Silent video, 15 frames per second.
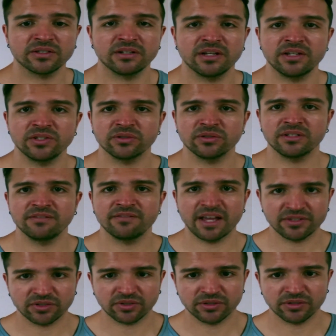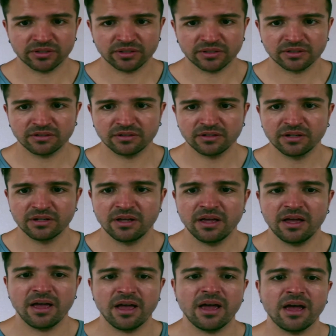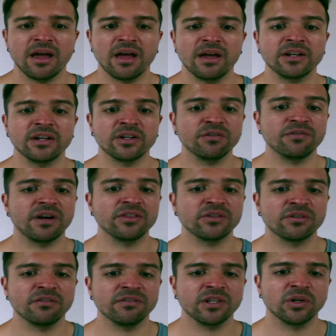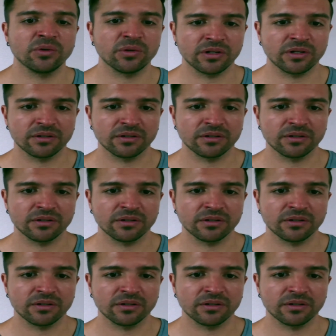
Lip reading: angel investor and co-founder of Allure.